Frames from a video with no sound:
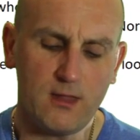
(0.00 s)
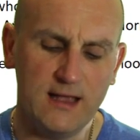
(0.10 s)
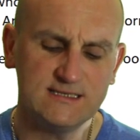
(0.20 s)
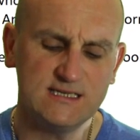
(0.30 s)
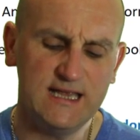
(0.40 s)

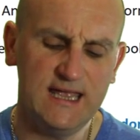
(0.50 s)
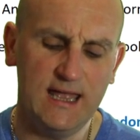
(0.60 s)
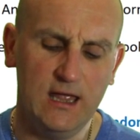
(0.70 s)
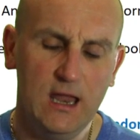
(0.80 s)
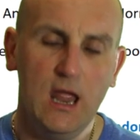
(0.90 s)
as I say
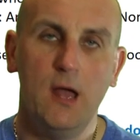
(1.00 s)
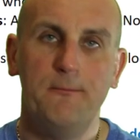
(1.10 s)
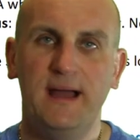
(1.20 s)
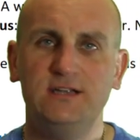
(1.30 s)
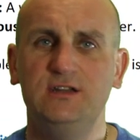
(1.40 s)
here,
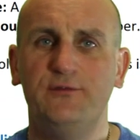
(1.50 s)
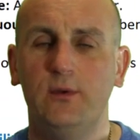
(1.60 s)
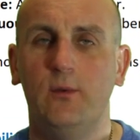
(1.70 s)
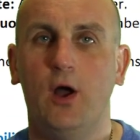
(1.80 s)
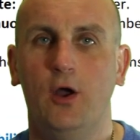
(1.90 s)
imagine if
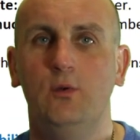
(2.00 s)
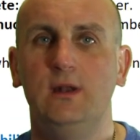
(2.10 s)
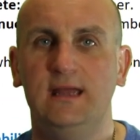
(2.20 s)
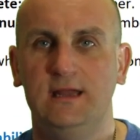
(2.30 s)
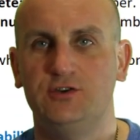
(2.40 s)
we were
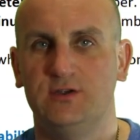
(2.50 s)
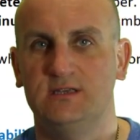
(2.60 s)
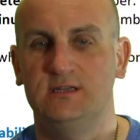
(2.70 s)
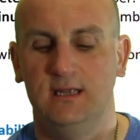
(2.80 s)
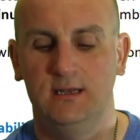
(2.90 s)
only
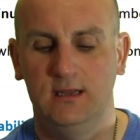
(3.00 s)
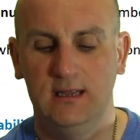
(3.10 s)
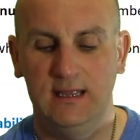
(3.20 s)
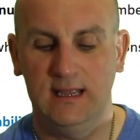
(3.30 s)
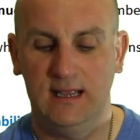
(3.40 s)
interested
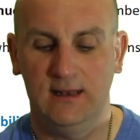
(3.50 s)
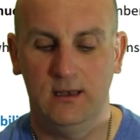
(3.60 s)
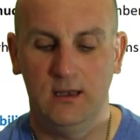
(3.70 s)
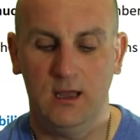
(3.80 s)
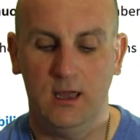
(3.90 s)

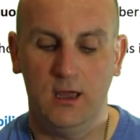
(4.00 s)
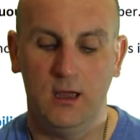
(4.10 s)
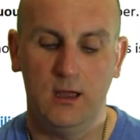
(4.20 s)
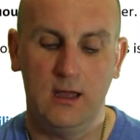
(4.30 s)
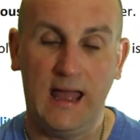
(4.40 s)
in
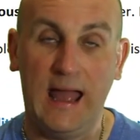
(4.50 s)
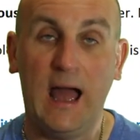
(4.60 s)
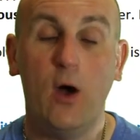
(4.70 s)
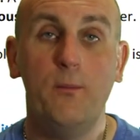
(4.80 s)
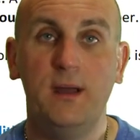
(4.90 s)
uh,
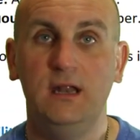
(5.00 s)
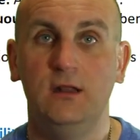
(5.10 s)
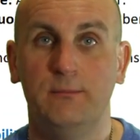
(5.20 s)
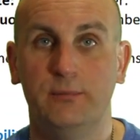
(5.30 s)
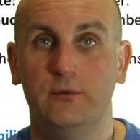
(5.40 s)
how many of
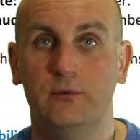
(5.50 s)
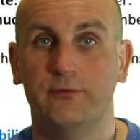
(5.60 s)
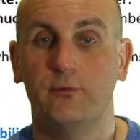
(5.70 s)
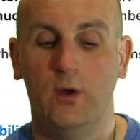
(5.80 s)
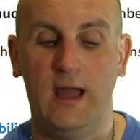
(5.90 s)
the
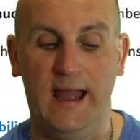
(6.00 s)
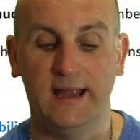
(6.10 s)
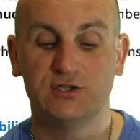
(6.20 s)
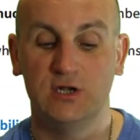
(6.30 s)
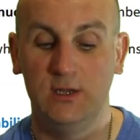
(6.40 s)
balls were
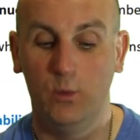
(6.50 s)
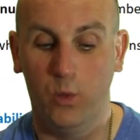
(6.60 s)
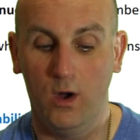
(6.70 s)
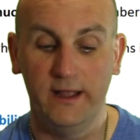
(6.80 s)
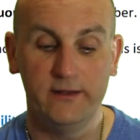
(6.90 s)
actually
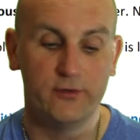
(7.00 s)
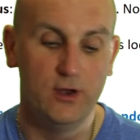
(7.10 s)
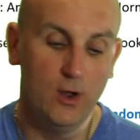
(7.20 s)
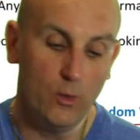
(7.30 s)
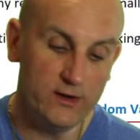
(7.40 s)
white.
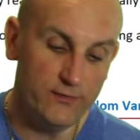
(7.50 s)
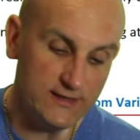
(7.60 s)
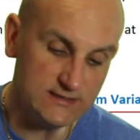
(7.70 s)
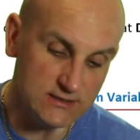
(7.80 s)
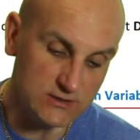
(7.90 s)
Well, in
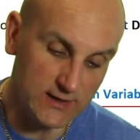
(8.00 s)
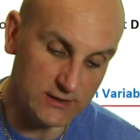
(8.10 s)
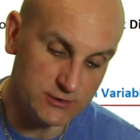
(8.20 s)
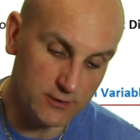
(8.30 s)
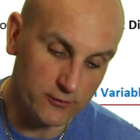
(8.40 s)
this
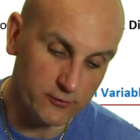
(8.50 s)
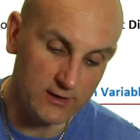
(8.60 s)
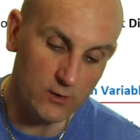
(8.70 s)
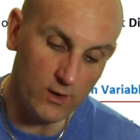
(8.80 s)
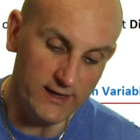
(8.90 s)
situation,
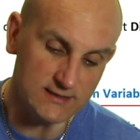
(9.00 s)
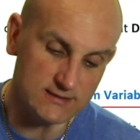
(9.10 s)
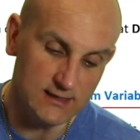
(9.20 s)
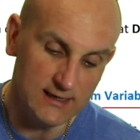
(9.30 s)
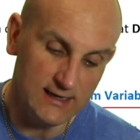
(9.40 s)
three are
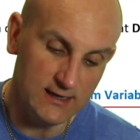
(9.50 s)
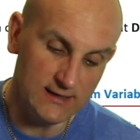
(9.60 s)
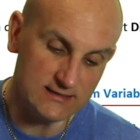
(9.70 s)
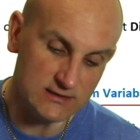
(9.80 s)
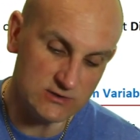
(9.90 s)
white. In
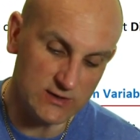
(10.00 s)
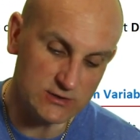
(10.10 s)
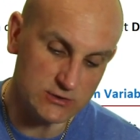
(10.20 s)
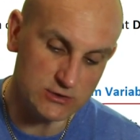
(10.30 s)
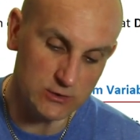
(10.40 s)
this
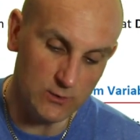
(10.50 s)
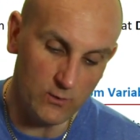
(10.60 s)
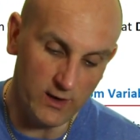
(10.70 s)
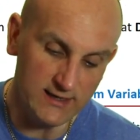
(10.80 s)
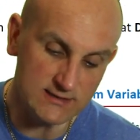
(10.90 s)
situation, two are
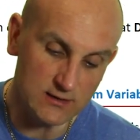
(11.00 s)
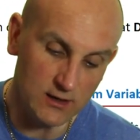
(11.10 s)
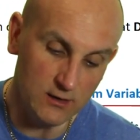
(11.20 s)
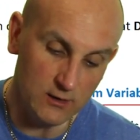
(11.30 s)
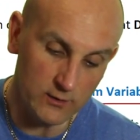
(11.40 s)
white.
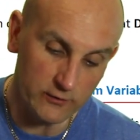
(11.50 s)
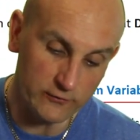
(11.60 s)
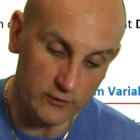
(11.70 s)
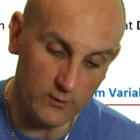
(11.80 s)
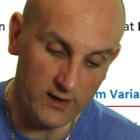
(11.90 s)
Ah, oh, we've got
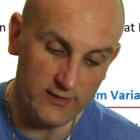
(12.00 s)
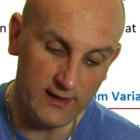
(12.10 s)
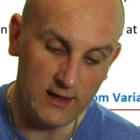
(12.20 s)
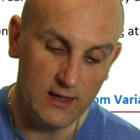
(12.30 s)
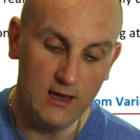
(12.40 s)
two white
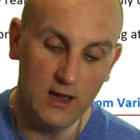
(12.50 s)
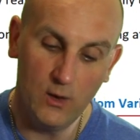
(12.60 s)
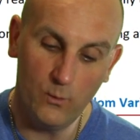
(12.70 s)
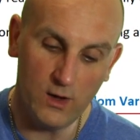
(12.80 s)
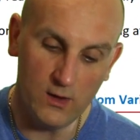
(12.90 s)
there
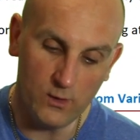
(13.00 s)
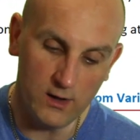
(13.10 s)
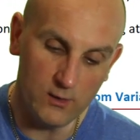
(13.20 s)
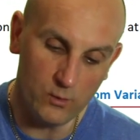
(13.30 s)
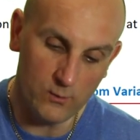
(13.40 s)
and white,
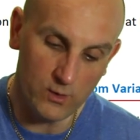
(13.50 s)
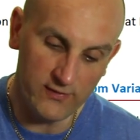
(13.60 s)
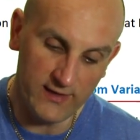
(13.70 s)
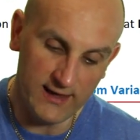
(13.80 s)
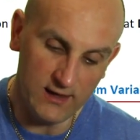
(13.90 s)
white, one
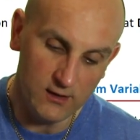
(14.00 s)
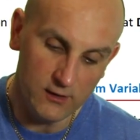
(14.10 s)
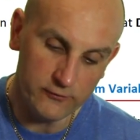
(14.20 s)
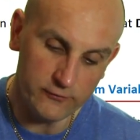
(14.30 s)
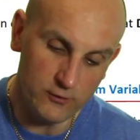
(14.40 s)
white there.
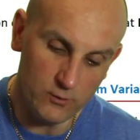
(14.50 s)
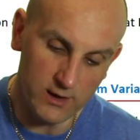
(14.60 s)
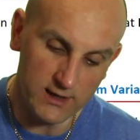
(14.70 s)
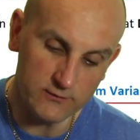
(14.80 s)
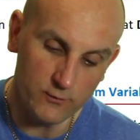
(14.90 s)
Two
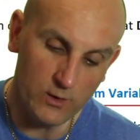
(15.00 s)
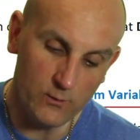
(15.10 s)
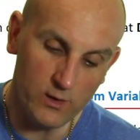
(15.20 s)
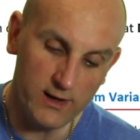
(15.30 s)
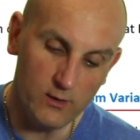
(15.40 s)
white,
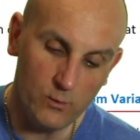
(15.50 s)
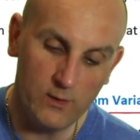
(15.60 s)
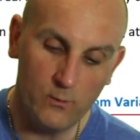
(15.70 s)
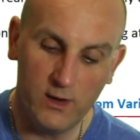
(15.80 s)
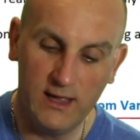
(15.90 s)
one white,
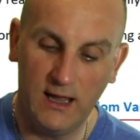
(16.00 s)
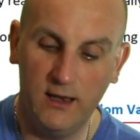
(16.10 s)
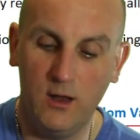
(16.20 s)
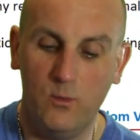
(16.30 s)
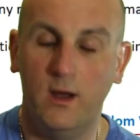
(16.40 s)
one white, and
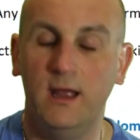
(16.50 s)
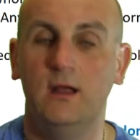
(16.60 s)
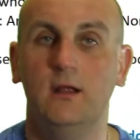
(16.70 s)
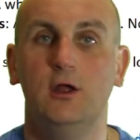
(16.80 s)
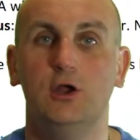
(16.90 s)
no white.
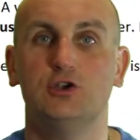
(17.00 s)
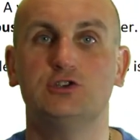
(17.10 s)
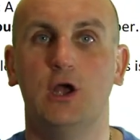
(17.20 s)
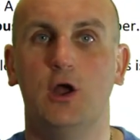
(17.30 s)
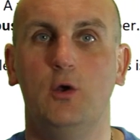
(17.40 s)

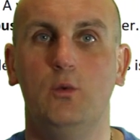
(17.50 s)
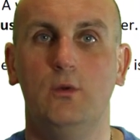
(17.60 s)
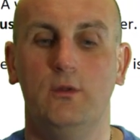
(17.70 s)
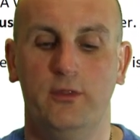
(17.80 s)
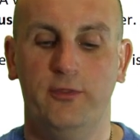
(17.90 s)
So
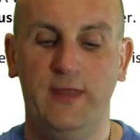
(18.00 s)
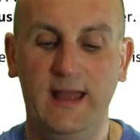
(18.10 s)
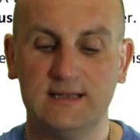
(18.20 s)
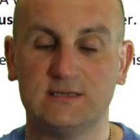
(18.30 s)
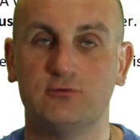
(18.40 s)

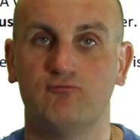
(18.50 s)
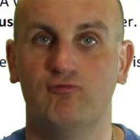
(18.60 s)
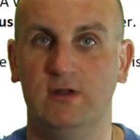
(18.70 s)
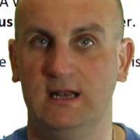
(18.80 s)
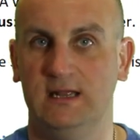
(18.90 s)
that's
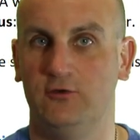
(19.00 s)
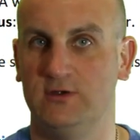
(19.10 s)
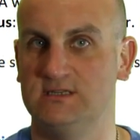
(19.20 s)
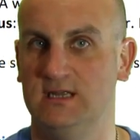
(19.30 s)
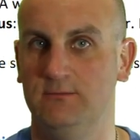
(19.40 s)
really
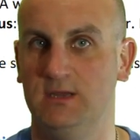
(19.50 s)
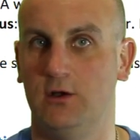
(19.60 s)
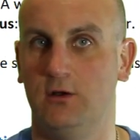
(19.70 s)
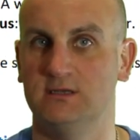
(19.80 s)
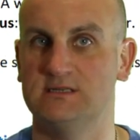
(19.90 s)
interesting
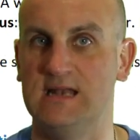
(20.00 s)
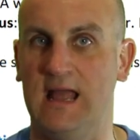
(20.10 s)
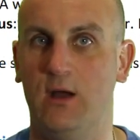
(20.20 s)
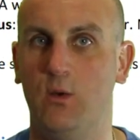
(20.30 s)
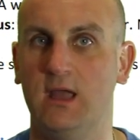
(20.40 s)
because
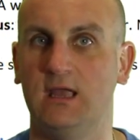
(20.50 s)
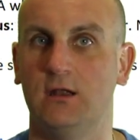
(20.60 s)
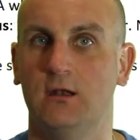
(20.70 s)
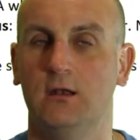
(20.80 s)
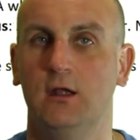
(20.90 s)
now I
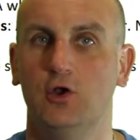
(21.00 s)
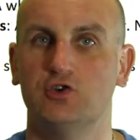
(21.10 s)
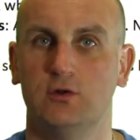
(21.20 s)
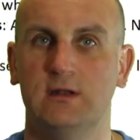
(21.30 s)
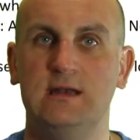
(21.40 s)
can
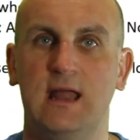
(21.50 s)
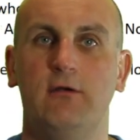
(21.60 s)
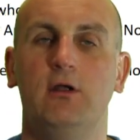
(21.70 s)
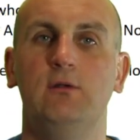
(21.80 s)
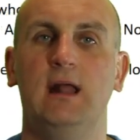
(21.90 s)
sort of
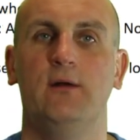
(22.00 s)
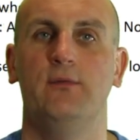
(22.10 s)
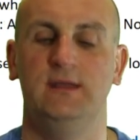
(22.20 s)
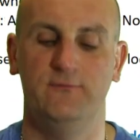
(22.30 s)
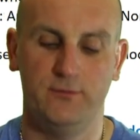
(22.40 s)
narrow down
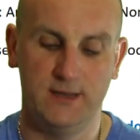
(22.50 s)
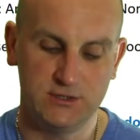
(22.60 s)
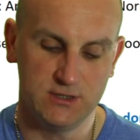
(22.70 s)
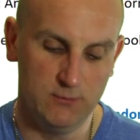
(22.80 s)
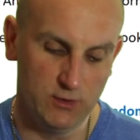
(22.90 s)
the
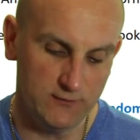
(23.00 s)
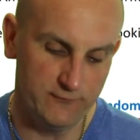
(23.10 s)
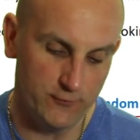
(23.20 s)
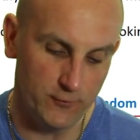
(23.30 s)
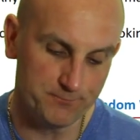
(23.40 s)
information I'm looking
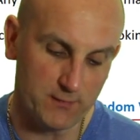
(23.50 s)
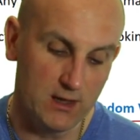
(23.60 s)
for.